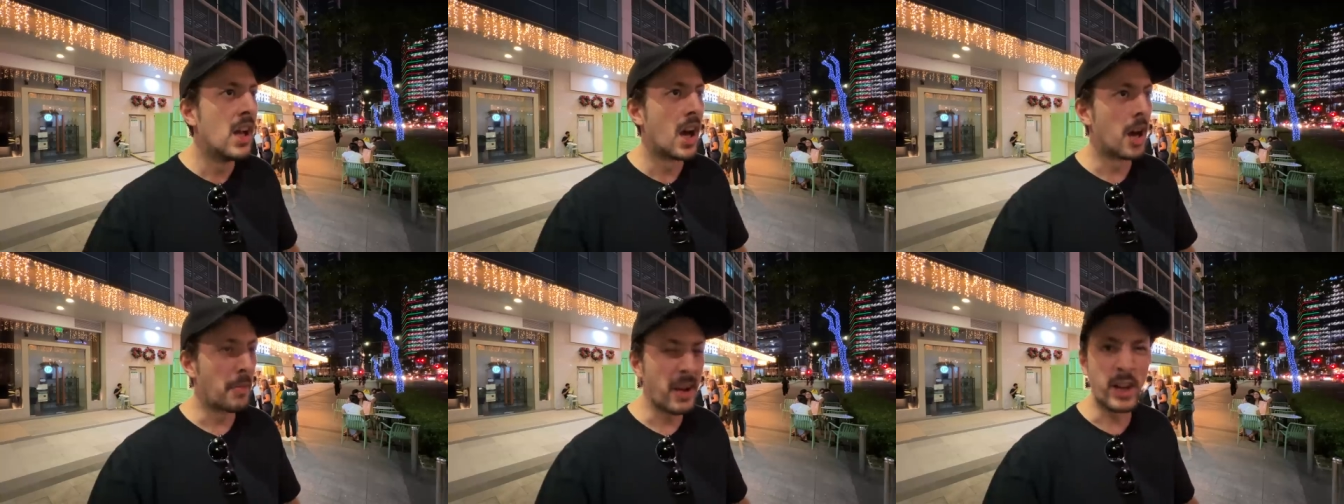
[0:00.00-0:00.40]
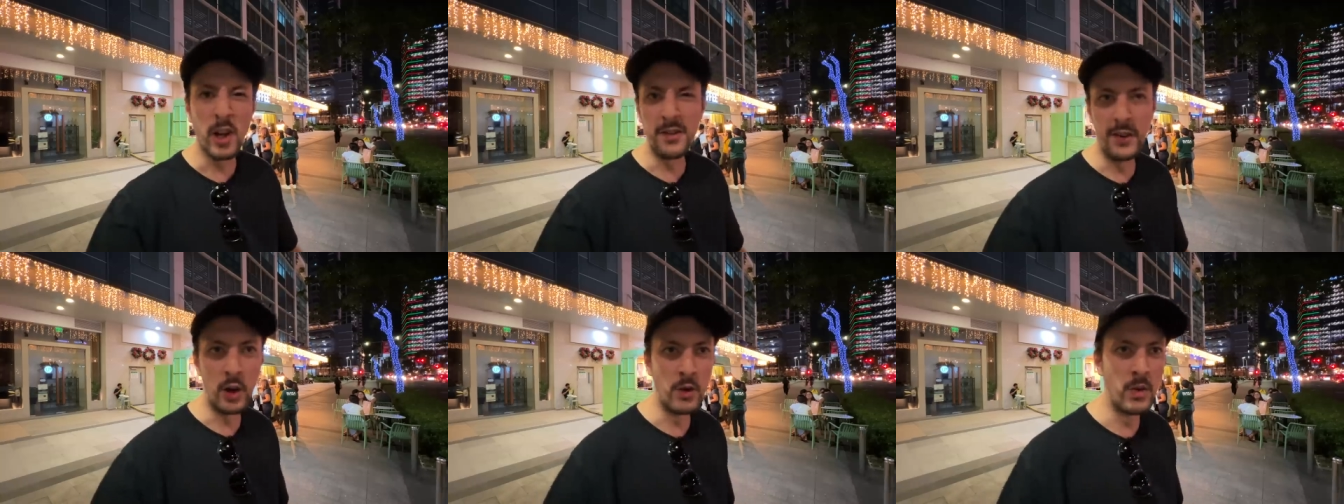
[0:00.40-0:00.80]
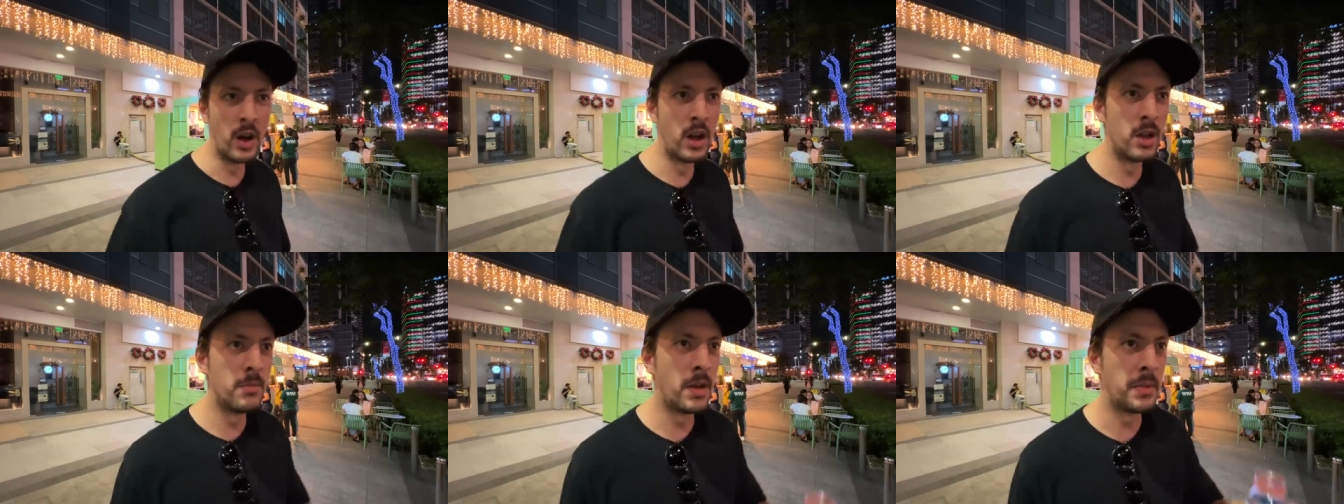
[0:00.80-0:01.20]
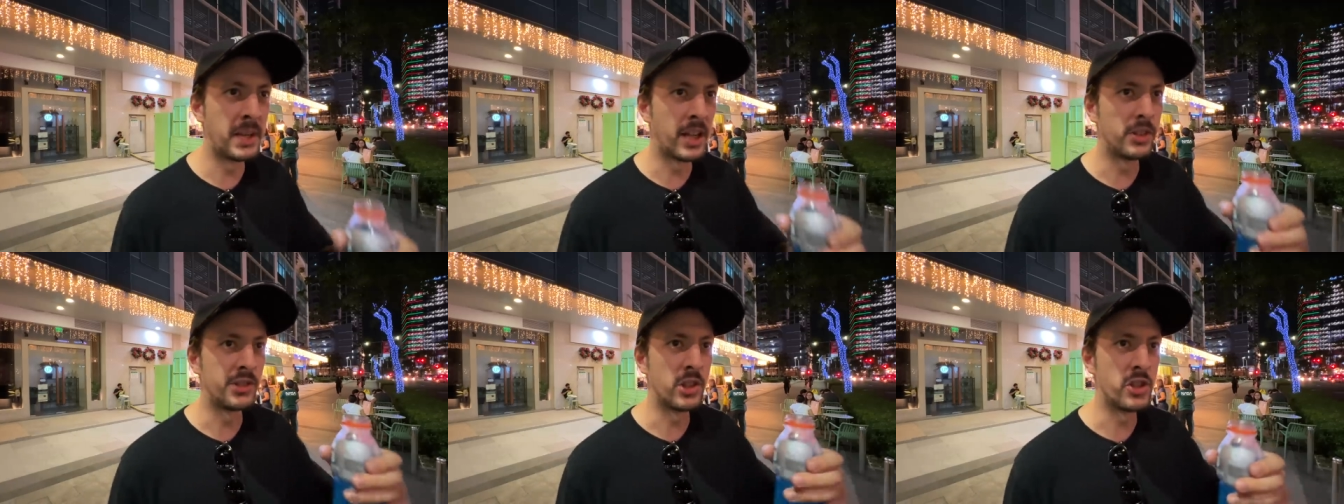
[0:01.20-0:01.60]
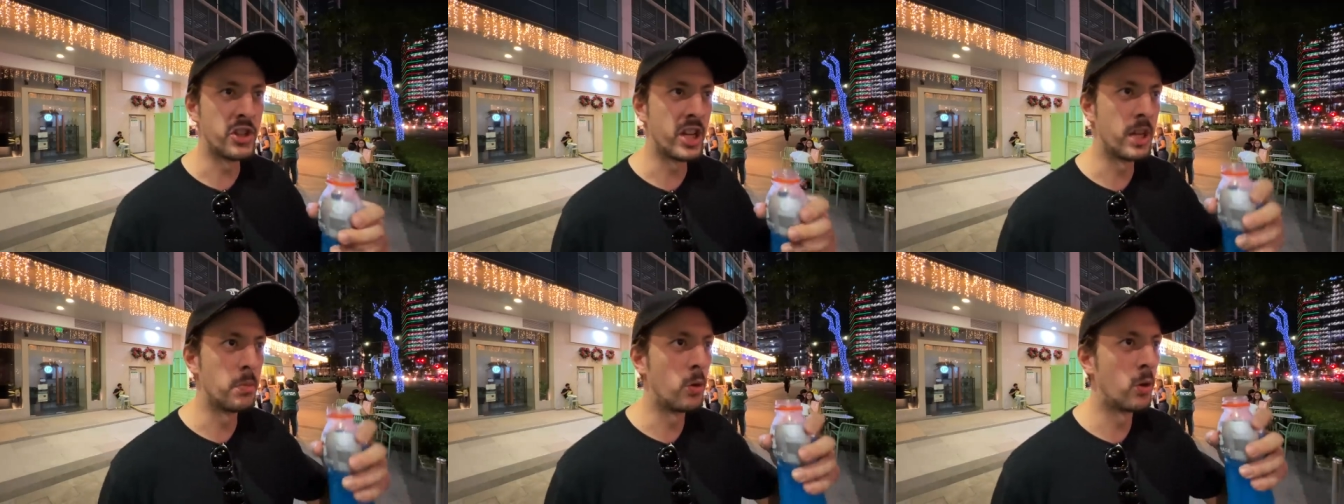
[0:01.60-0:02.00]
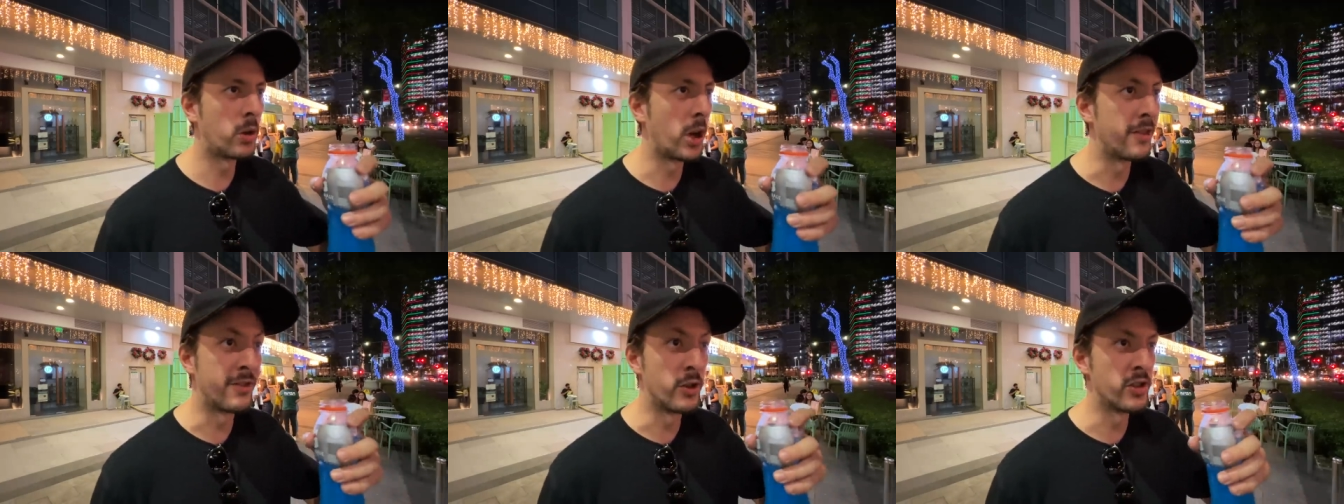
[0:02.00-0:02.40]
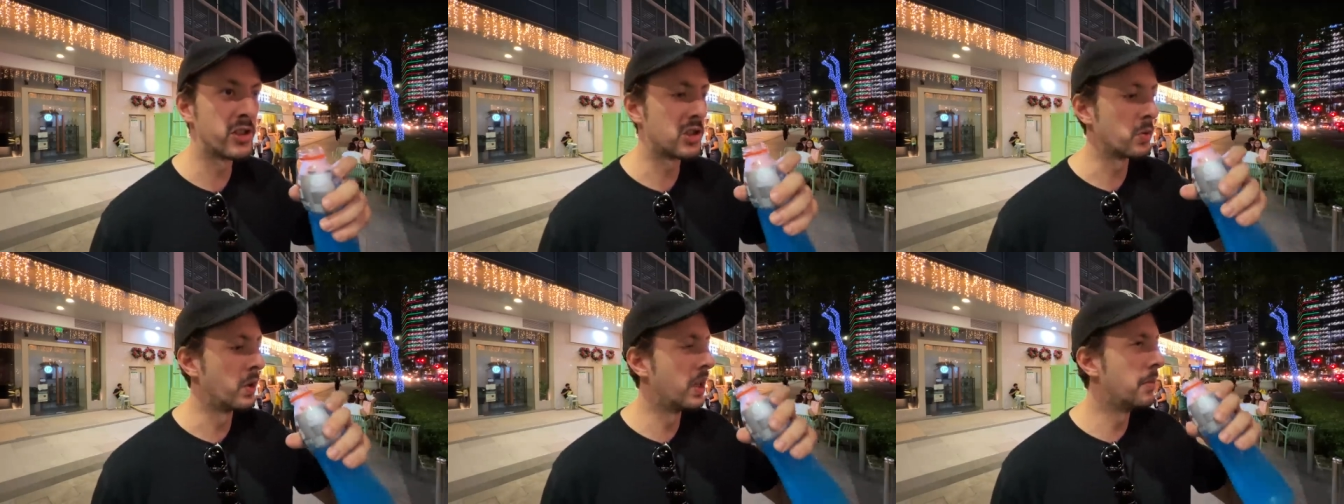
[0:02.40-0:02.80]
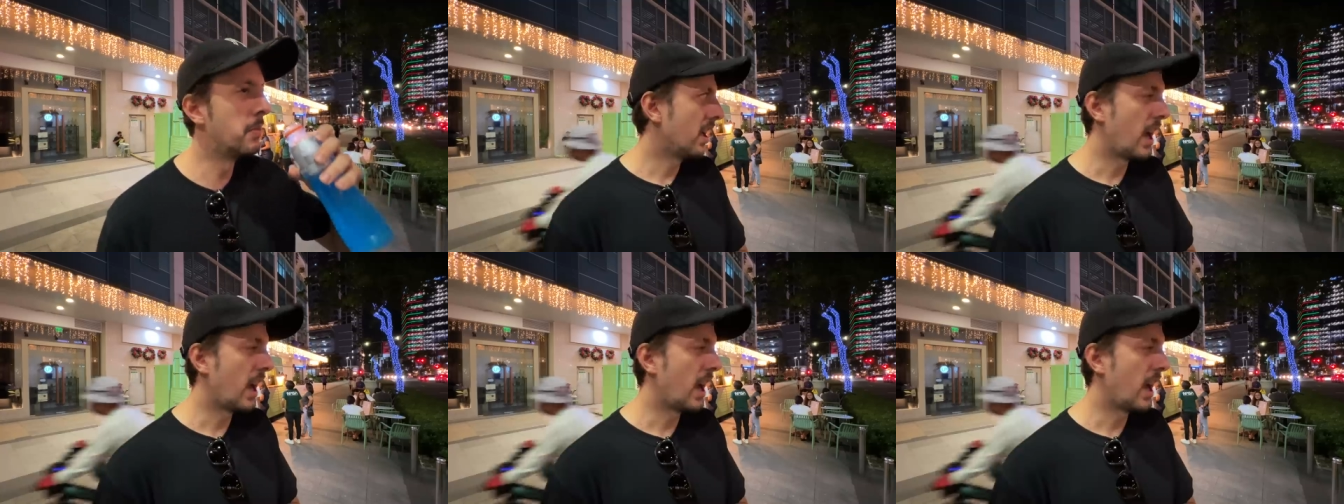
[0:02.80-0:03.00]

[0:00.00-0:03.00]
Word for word: I might go for a run, maybe go to the gym or go for a swim.